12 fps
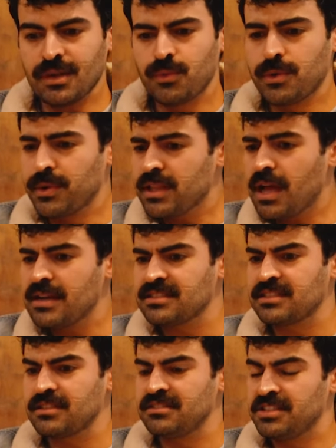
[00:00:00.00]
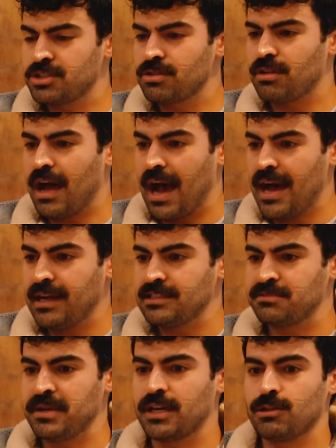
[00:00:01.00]
we realize digital
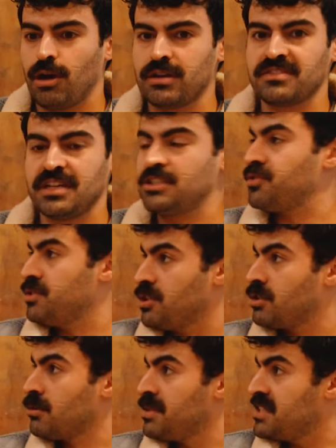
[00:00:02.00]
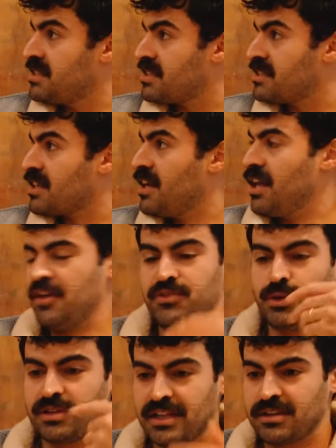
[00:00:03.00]
ads make a lot of sense for digital businesses. If
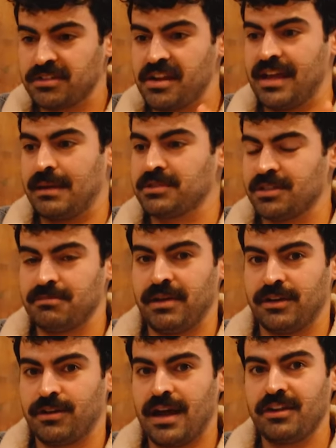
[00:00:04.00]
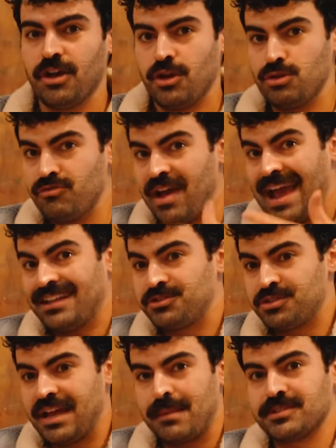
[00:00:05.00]
you click on an Amazon banner ad, you've
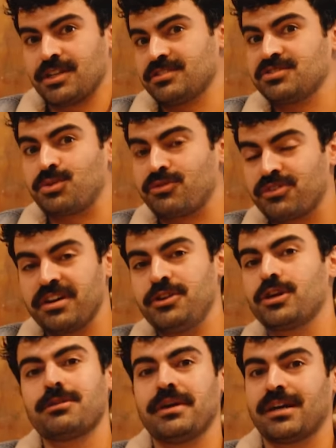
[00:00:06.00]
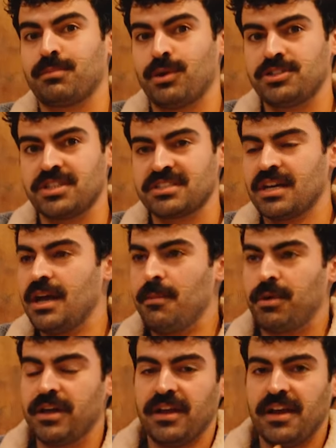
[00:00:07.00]
entered Amazon storefront and you can make a purchase.
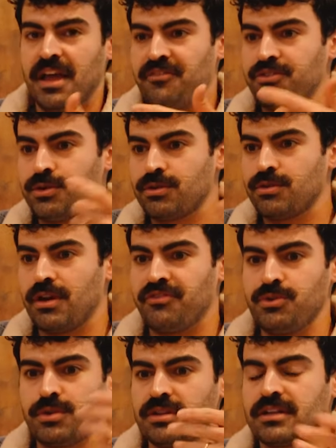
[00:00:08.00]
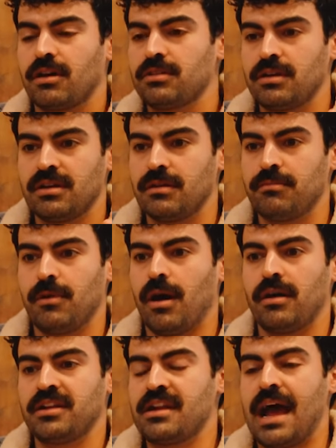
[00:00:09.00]
But if you're if you click on a
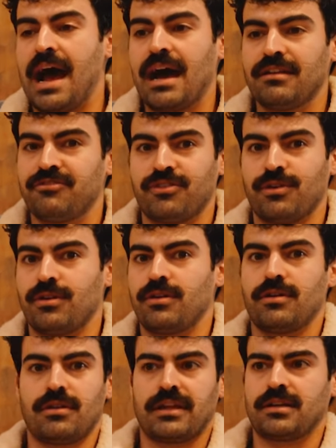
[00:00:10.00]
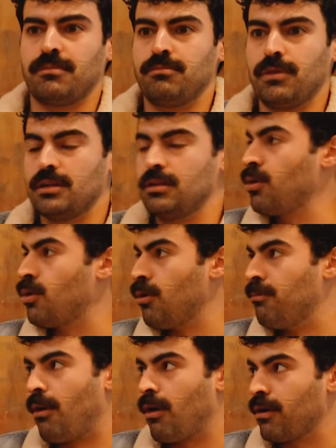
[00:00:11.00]
on an ad for like a, a local
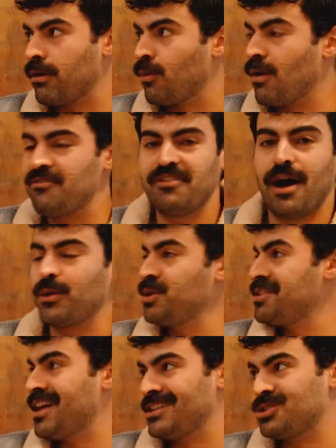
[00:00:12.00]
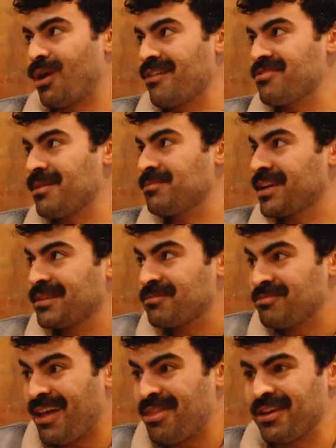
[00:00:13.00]
bar, what value did that drive them? Like
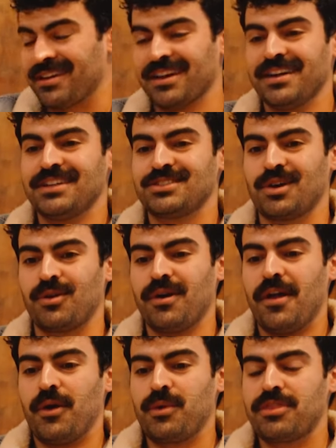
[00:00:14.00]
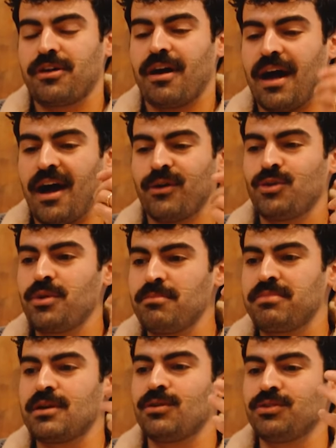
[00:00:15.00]
nothing. So we thought, how do we
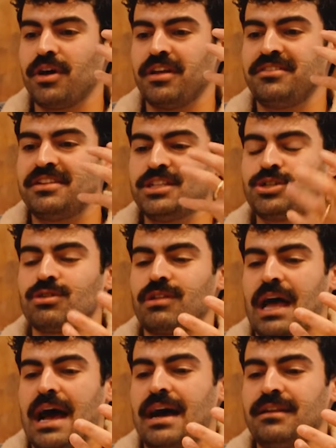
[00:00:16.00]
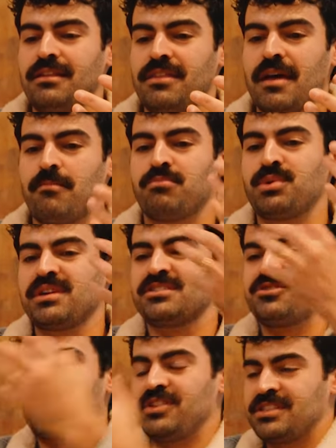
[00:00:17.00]
build a digital ad that
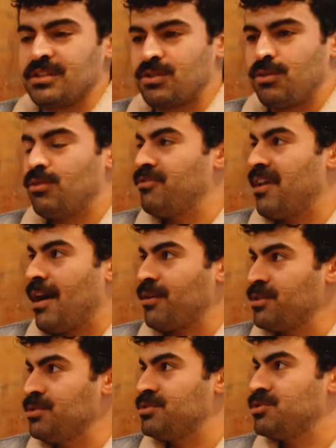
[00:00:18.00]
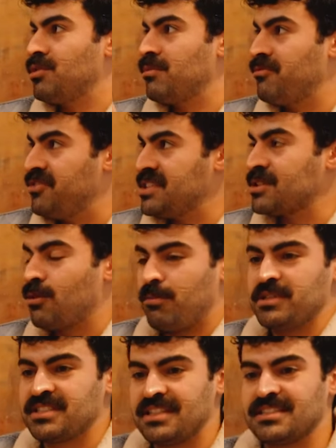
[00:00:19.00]
brings physical value to a physical
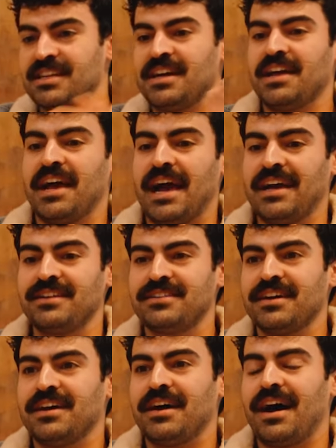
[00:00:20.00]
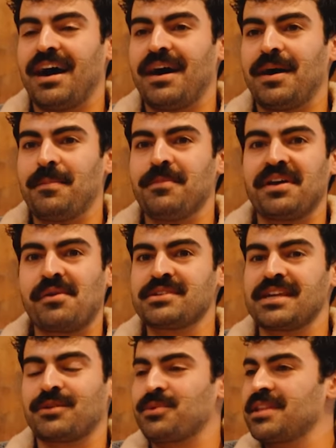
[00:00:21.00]
business? And um, it was
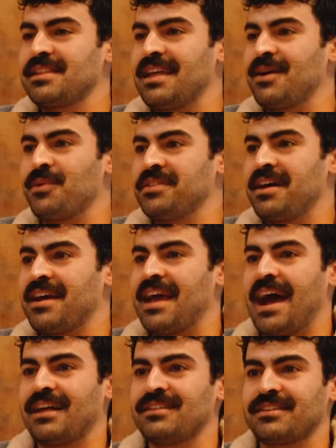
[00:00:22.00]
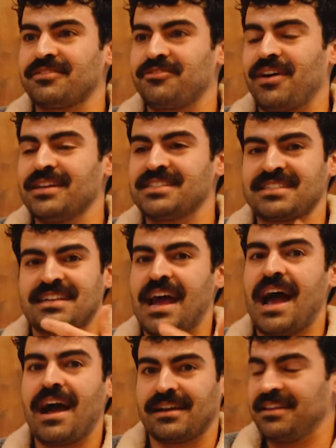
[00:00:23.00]
like really late one night. Alec finds this
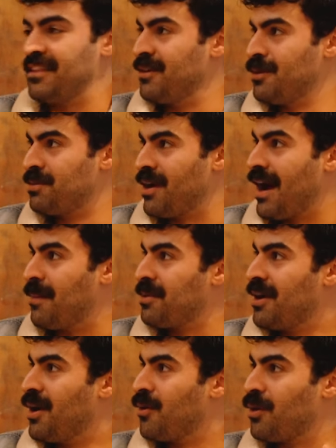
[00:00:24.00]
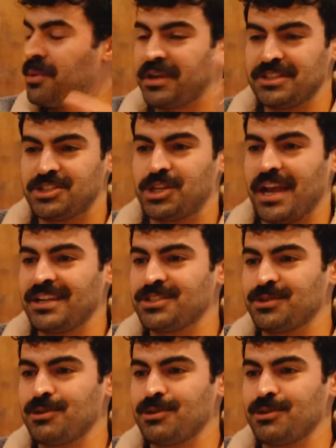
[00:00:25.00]
hack in the Uber app where we could change your